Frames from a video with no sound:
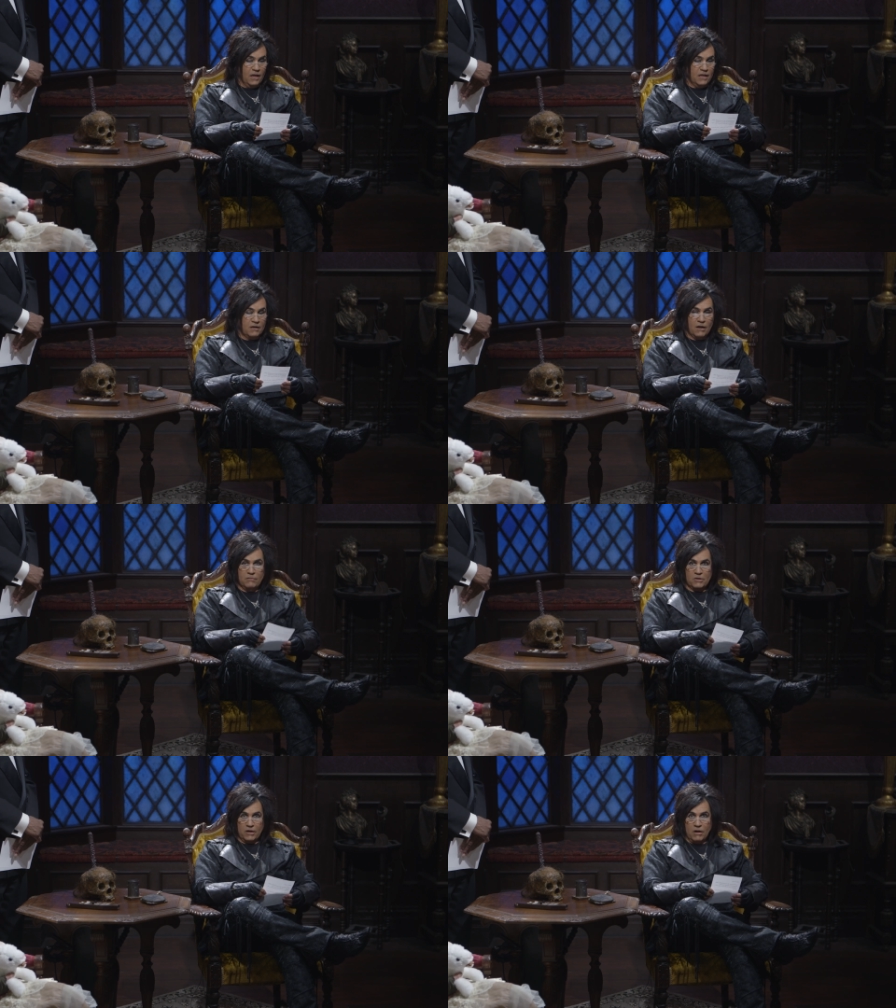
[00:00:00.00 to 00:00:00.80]
And uh,
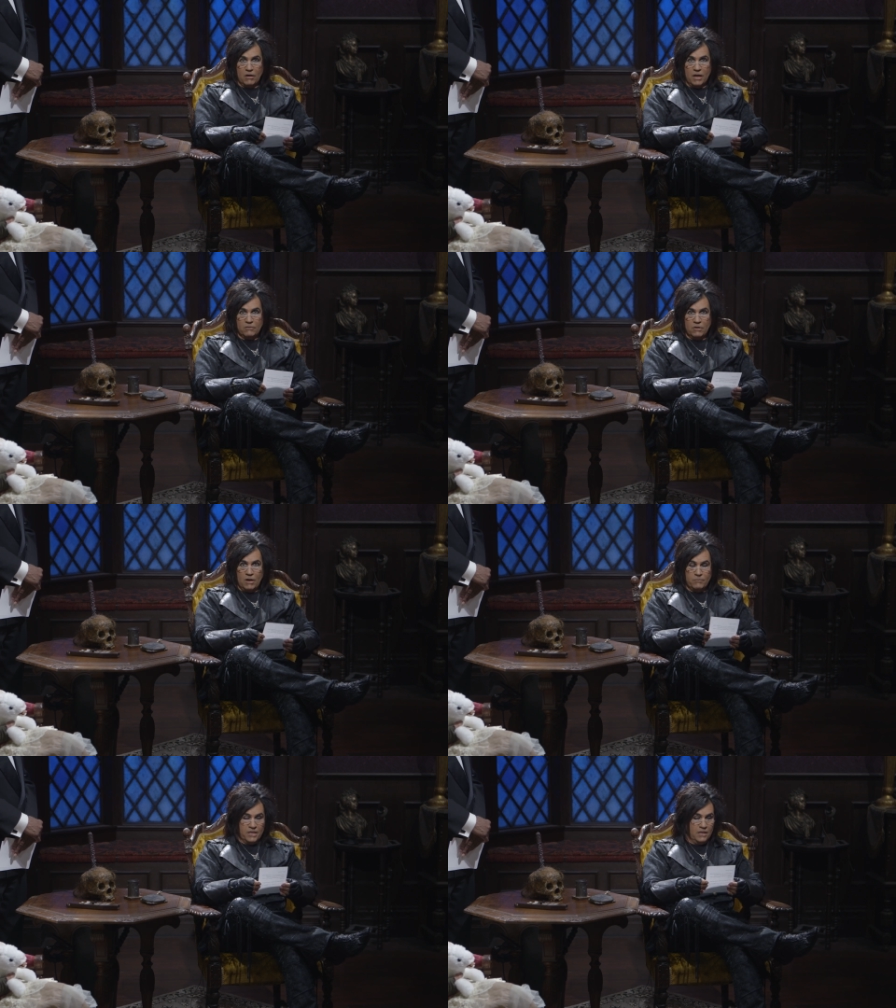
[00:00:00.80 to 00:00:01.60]
I'm like, all right,
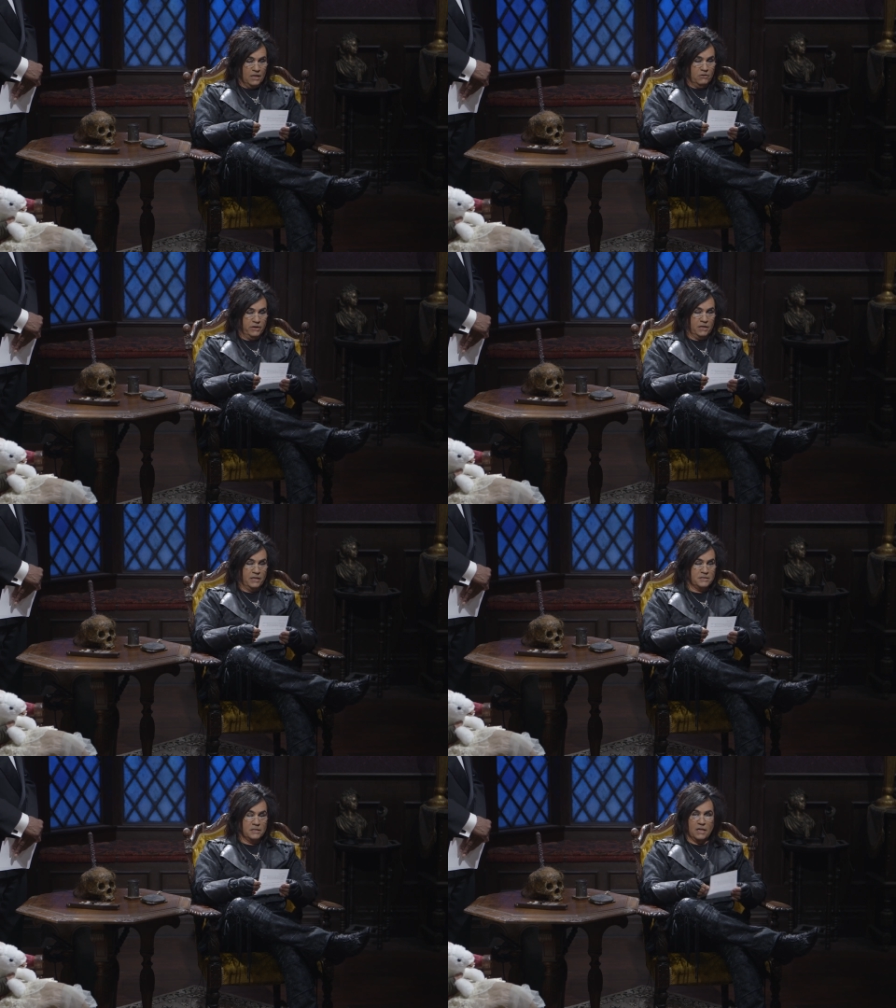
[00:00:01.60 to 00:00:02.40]
well, I'll meet Hillary
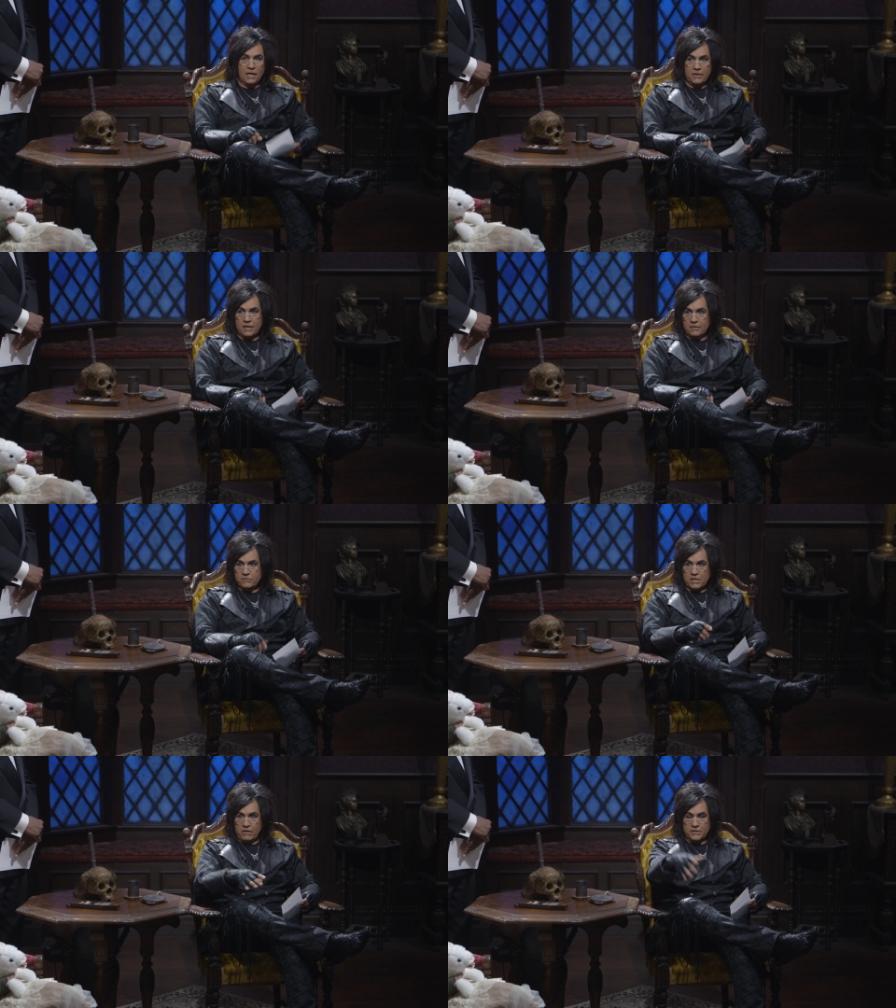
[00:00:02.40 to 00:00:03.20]
Clinton. And then,
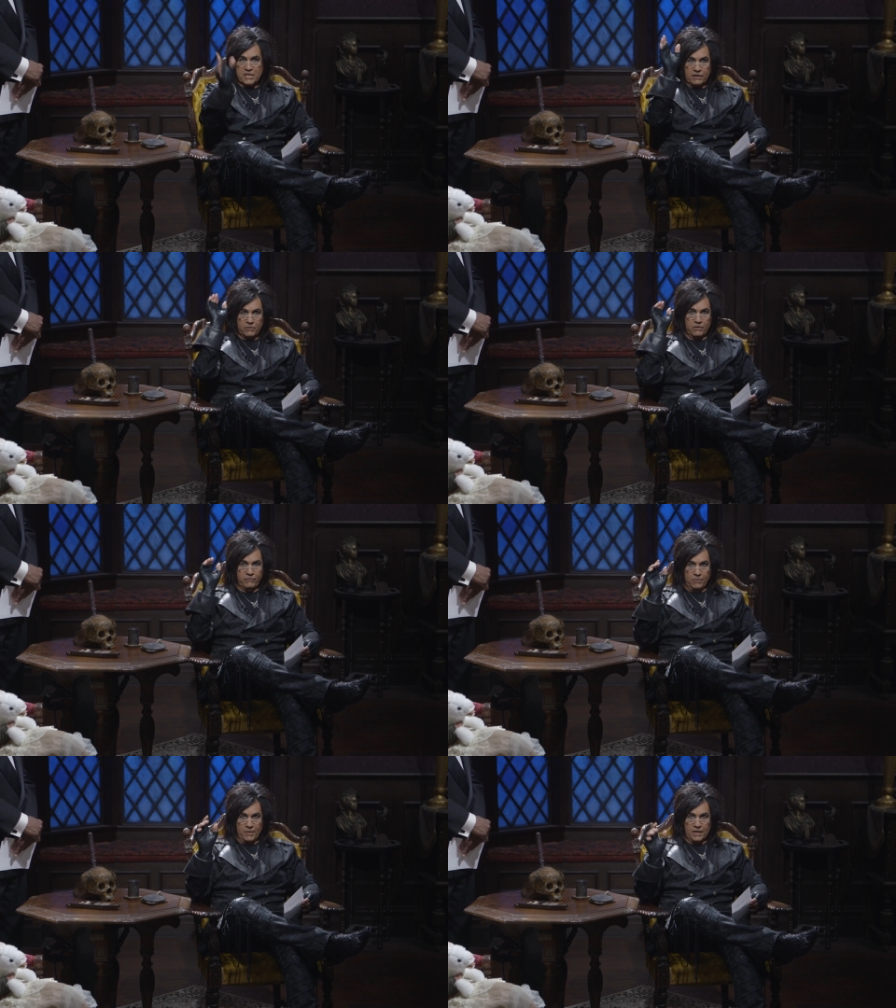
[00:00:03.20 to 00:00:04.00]
so I chatted with
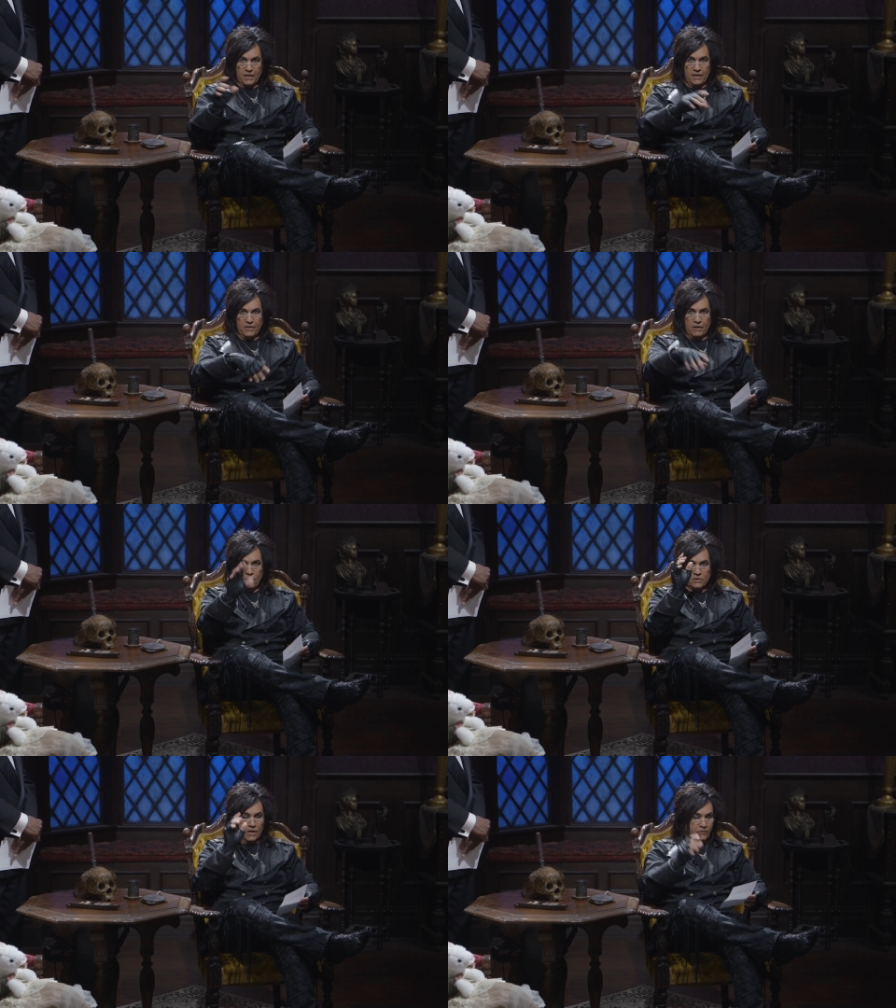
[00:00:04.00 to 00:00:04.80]
her for a minute, and then I
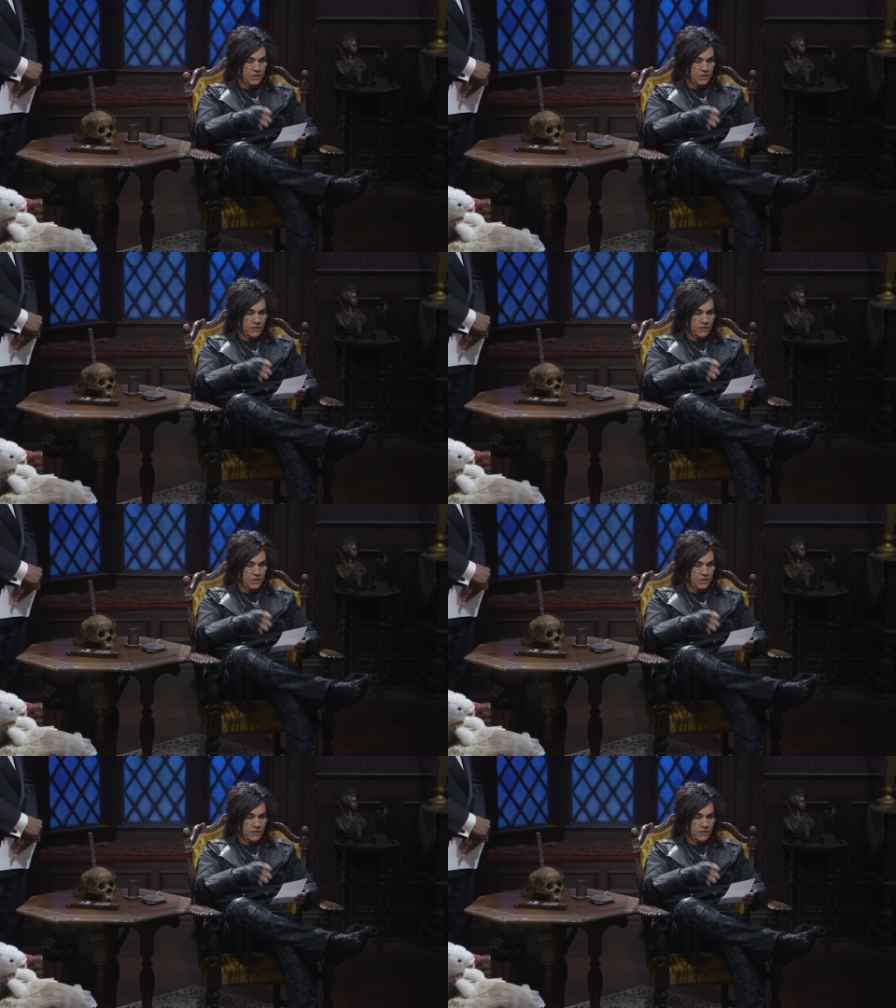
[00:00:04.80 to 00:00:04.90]
walked off,